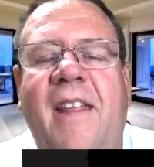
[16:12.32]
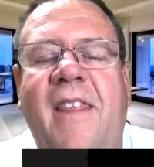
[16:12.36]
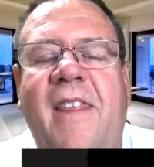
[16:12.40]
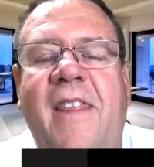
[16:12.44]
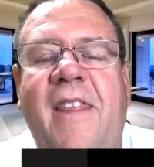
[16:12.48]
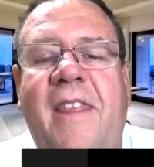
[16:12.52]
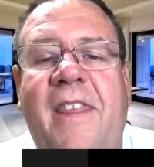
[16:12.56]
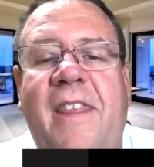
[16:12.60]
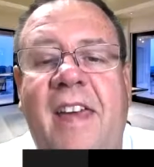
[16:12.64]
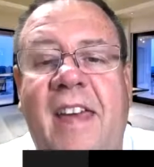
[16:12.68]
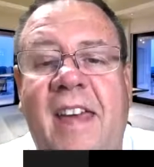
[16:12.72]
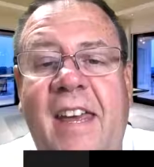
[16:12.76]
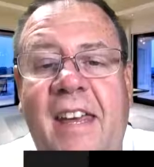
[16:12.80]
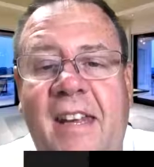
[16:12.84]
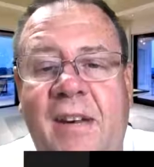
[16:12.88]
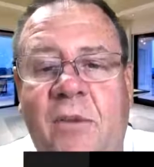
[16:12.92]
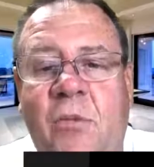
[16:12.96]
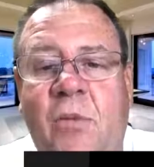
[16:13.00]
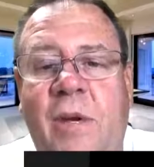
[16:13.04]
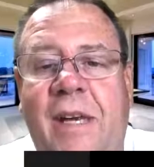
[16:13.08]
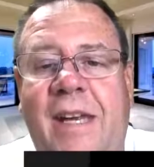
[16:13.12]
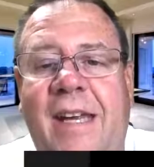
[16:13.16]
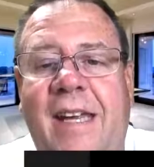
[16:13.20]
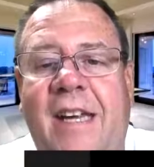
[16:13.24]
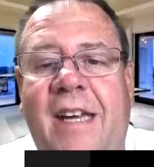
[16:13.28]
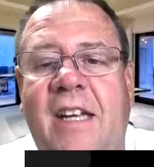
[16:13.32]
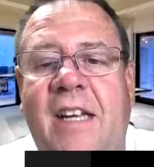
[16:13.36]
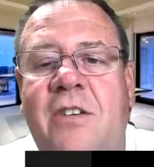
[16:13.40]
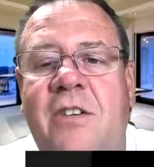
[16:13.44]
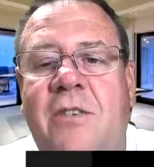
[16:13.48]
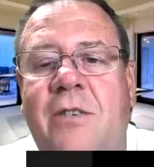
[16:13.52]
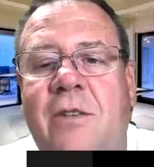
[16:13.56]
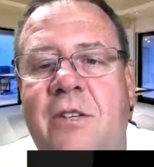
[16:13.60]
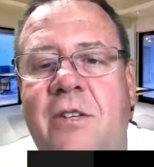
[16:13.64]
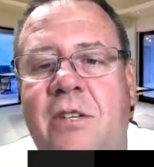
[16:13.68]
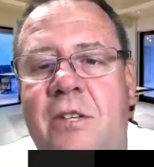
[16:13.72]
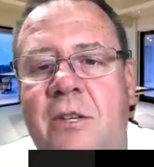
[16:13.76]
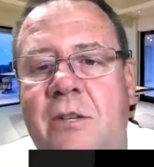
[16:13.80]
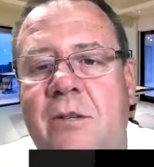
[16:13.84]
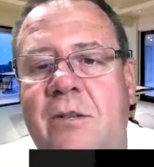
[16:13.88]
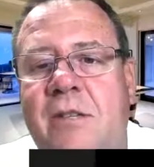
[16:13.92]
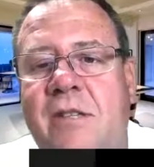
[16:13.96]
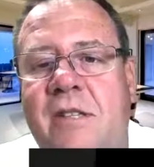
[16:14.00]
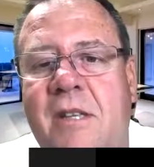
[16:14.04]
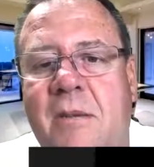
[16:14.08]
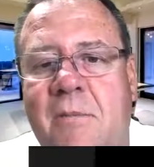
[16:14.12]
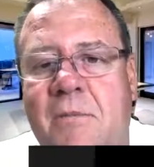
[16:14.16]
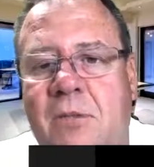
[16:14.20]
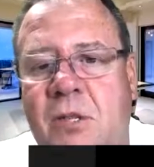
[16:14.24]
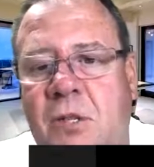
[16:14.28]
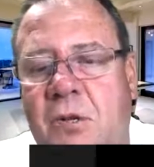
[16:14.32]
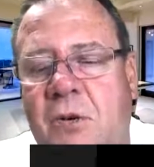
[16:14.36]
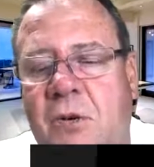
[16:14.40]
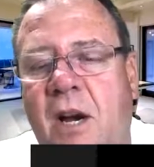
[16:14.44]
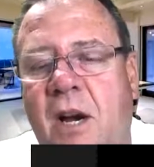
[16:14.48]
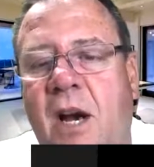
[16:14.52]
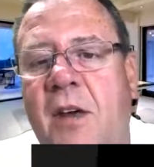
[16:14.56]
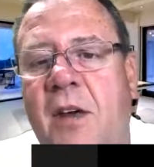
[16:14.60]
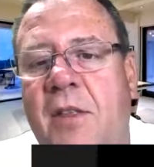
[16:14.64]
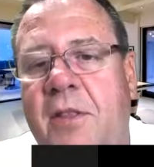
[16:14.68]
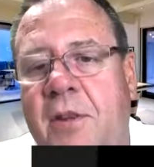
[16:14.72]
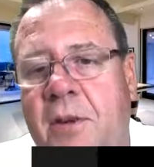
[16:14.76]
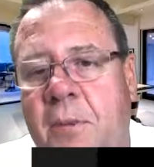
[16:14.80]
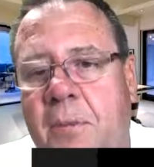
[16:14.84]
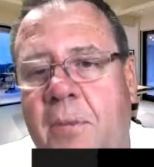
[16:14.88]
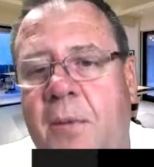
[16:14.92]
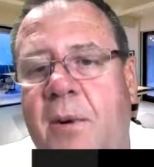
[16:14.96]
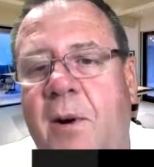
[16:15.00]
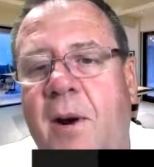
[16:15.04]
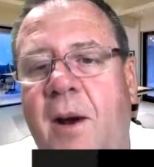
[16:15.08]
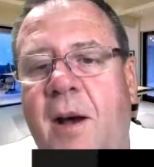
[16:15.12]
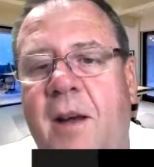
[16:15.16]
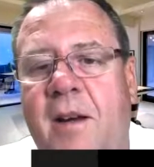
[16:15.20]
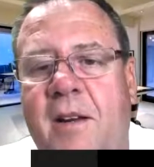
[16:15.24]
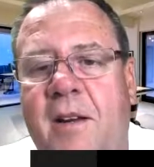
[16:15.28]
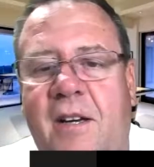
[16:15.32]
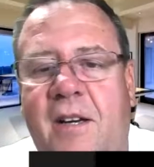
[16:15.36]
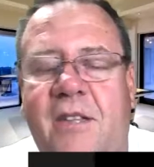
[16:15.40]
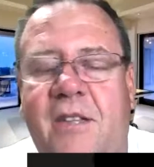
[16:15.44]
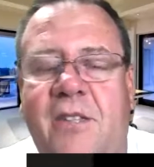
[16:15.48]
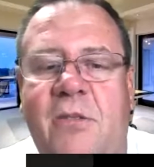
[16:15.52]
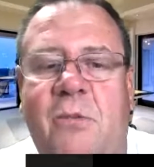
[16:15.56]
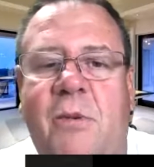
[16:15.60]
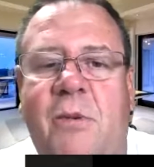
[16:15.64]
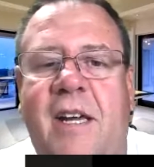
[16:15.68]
Then we can introduce them to other products.